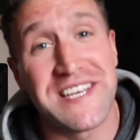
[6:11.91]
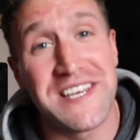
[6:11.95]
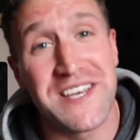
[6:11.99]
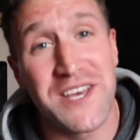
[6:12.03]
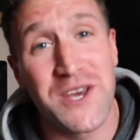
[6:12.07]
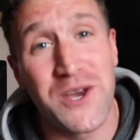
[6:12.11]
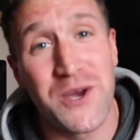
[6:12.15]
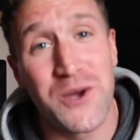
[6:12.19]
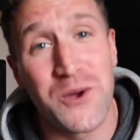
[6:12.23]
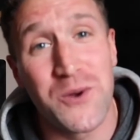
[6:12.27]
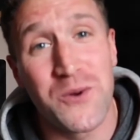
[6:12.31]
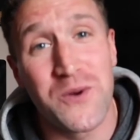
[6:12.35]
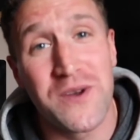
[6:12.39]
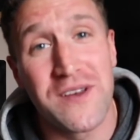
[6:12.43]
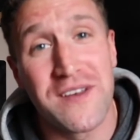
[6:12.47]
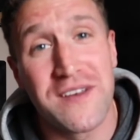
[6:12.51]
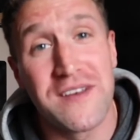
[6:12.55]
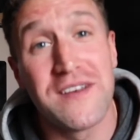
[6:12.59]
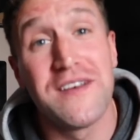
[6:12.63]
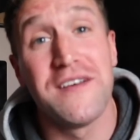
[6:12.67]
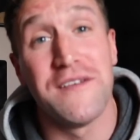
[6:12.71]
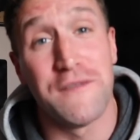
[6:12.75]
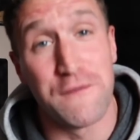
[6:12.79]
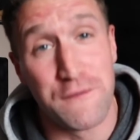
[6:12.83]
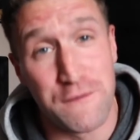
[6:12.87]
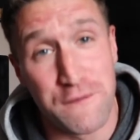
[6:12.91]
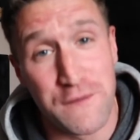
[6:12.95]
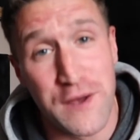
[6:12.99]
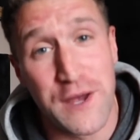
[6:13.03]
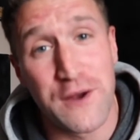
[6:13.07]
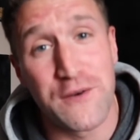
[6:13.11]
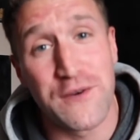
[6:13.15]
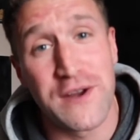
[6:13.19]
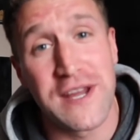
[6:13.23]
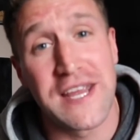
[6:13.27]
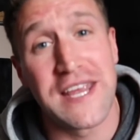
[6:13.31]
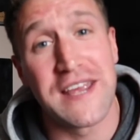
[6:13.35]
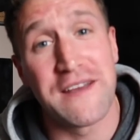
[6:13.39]
you,
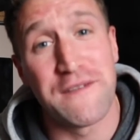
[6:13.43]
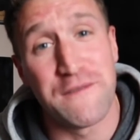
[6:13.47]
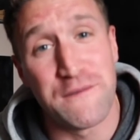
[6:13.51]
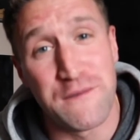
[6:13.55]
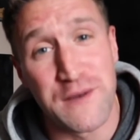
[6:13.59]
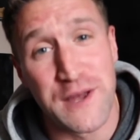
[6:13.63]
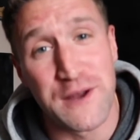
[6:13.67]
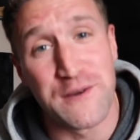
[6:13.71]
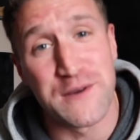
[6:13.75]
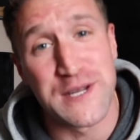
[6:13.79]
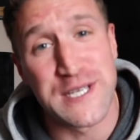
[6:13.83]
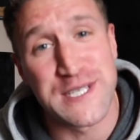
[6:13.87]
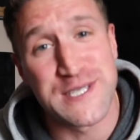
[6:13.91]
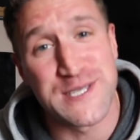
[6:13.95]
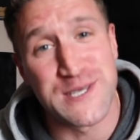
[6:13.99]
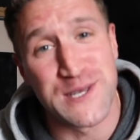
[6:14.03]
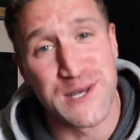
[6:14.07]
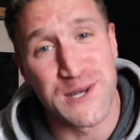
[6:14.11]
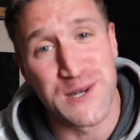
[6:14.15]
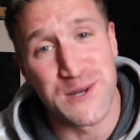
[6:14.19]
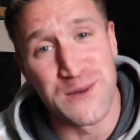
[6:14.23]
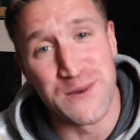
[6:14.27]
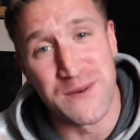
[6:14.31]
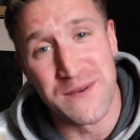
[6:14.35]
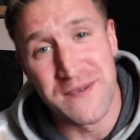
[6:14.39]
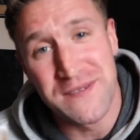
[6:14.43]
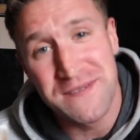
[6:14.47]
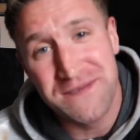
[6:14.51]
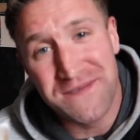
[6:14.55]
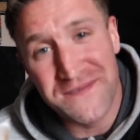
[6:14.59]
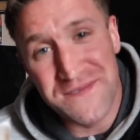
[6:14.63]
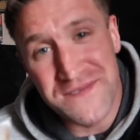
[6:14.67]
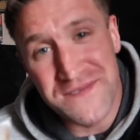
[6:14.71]
very, very soon.